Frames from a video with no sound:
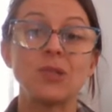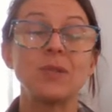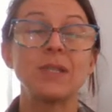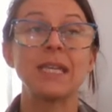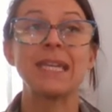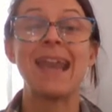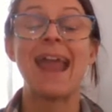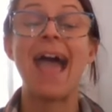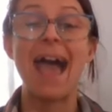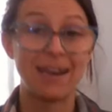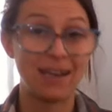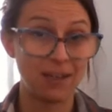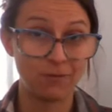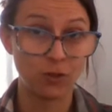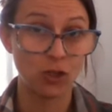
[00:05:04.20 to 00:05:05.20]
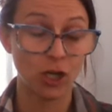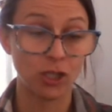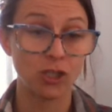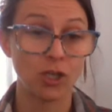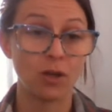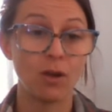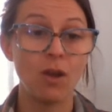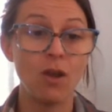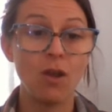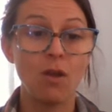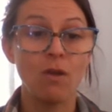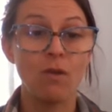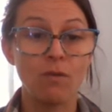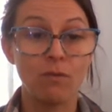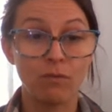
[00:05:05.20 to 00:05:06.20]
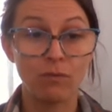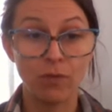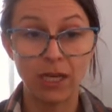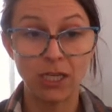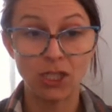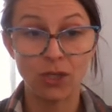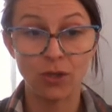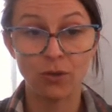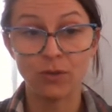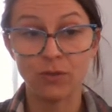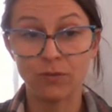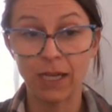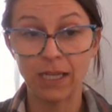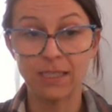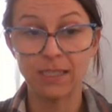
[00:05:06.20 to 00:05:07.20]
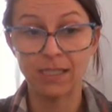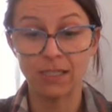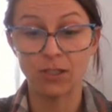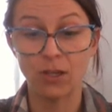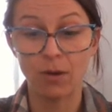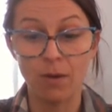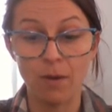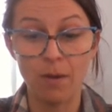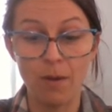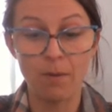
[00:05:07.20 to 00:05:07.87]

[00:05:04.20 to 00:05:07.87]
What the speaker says: using an additive structure. Ratios, rates, these are